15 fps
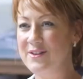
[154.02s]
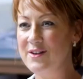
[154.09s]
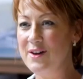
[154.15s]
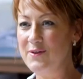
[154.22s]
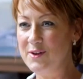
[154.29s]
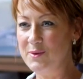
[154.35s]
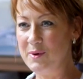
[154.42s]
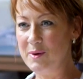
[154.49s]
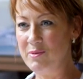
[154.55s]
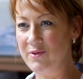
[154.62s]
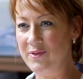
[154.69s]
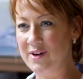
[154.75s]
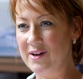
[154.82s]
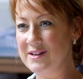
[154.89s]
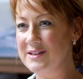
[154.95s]
service we
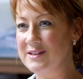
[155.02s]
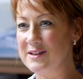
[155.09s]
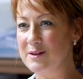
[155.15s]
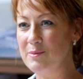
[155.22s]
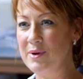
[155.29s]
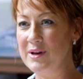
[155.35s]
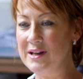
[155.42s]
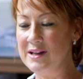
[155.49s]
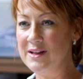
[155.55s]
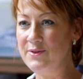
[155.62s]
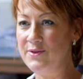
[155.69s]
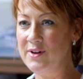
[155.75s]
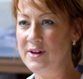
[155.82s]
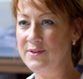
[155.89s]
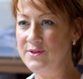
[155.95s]
provide is completely
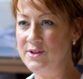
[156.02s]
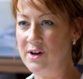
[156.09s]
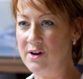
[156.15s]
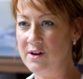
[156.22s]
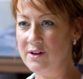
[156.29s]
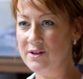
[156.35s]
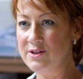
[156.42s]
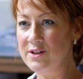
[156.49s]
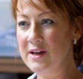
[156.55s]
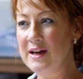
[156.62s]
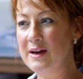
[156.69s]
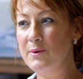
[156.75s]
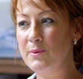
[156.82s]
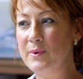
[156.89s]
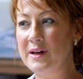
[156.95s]
free of charge.
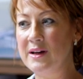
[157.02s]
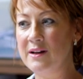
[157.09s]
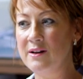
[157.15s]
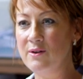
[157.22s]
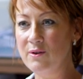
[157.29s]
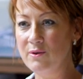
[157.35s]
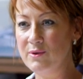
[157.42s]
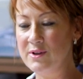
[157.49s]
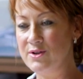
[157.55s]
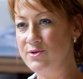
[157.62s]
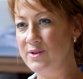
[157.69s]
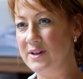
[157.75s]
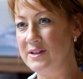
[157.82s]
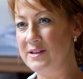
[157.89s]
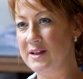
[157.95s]
We are not
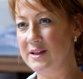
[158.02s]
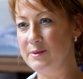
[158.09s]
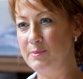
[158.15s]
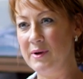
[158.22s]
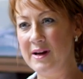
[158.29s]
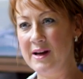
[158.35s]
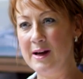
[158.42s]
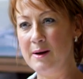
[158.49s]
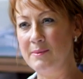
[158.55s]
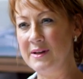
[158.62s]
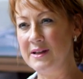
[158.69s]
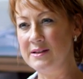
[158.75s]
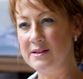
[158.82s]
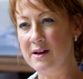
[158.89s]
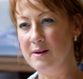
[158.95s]
restricted by how
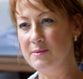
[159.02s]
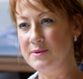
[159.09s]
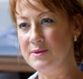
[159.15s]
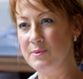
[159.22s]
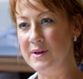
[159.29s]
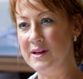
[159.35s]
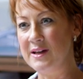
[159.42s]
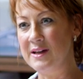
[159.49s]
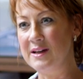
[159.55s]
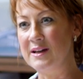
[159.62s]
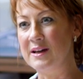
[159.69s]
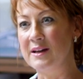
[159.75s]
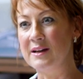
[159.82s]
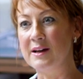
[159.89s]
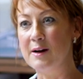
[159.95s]
many times we
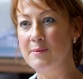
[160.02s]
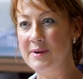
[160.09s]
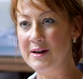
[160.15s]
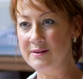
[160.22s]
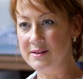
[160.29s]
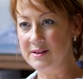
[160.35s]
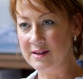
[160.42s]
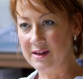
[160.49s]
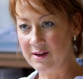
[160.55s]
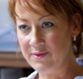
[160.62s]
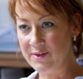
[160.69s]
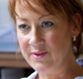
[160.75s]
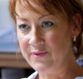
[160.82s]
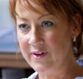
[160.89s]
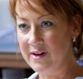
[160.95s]
can come out and give
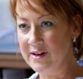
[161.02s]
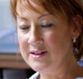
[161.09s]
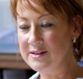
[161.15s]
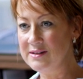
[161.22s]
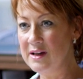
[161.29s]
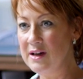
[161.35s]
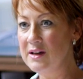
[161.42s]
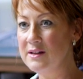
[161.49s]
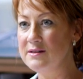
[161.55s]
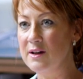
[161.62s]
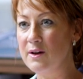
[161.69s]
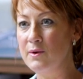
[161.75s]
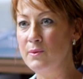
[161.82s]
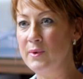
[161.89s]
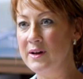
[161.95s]
advice.
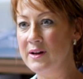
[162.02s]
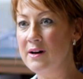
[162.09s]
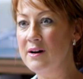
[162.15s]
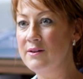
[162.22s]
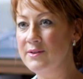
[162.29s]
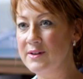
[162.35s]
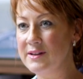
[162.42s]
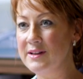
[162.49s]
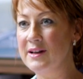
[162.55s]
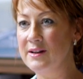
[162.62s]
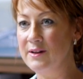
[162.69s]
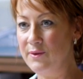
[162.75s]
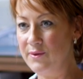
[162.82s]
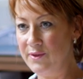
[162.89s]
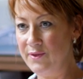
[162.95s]
So we are at the
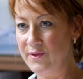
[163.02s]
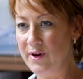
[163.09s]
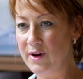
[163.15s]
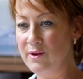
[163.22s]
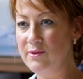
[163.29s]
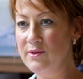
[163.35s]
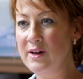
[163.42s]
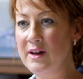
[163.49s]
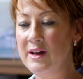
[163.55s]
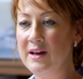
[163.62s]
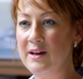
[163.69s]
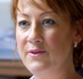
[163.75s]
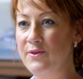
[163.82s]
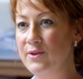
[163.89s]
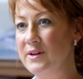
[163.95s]
end of the phone.
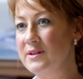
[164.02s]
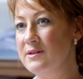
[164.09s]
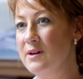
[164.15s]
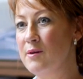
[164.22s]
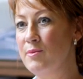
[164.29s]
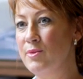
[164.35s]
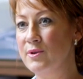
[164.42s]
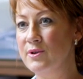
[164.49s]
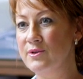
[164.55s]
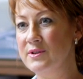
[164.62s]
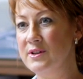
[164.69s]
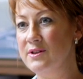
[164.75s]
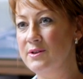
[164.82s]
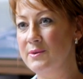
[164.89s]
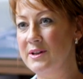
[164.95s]
If, for example, your
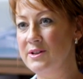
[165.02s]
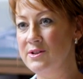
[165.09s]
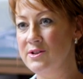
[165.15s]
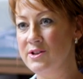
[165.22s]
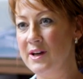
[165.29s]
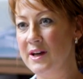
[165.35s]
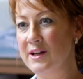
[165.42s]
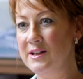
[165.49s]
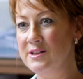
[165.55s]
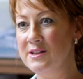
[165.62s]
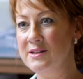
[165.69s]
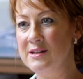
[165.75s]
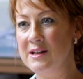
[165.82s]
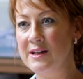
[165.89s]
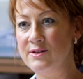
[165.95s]
situation
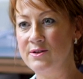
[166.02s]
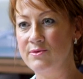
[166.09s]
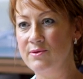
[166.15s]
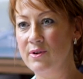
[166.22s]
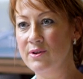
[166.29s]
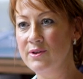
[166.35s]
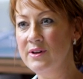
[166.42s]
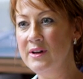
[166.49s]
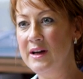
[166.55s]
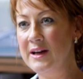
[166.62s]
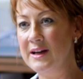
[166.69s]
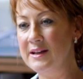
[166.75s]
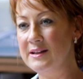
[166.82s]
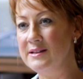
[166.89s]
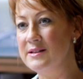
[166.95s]
changes later on
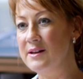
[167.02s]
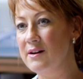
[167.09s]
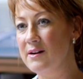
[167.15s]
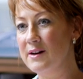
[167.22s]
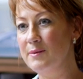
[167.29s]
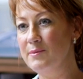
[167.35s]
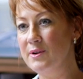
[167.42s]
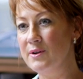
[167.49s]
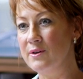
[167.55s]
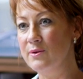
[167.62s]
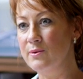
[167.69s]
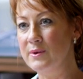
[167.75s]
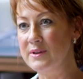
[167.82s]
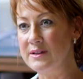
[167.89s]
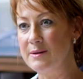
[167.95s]
in time, you can
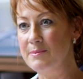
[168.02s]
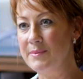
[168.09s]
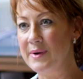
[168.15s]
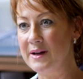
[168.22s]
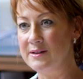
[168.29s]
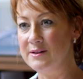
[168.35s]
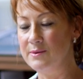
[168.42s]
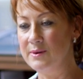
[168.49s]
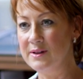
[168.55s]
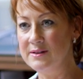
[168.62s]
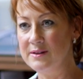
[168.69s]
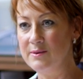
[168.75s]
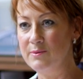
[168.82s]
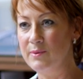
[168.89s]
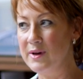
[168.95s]
always come back to us,
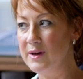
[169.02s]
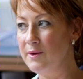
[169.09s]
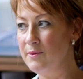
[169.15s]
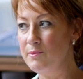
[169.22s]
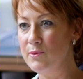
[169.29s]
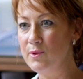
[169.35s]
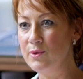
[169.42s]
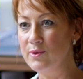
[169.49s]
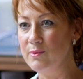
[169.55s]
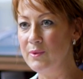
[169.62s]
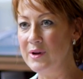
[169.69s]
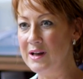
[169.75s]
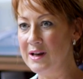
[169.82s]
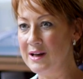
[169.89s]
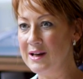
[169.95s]
and we're more than
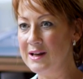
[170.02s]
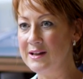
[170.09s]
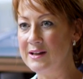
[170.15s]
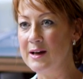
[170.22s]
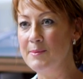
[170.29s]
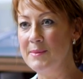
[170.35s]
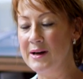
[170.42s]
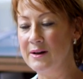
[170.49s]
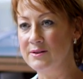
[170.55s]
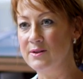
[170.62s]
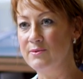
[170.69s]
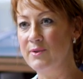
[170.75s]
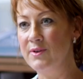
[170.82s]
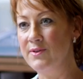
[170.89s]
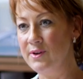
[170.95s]
willingly come out
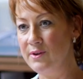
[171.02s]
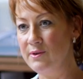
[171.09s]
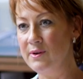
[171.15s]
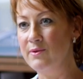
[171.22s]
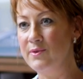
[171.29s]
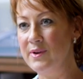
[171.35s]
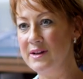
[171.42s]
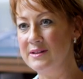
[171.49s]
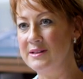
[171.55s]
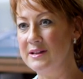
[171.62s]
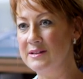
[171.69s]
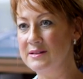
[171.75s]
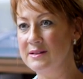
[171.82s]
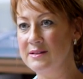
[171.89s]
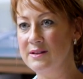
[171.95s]
and review and
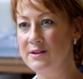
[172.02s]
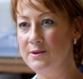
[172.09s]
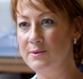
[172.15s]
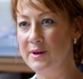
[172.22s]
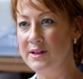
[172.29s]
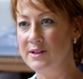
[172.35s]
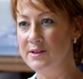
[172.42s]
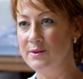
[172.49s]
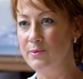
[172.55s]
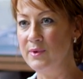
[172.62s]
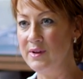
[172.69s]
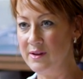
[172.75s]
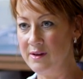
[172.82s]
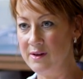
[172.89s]
reassess the situation with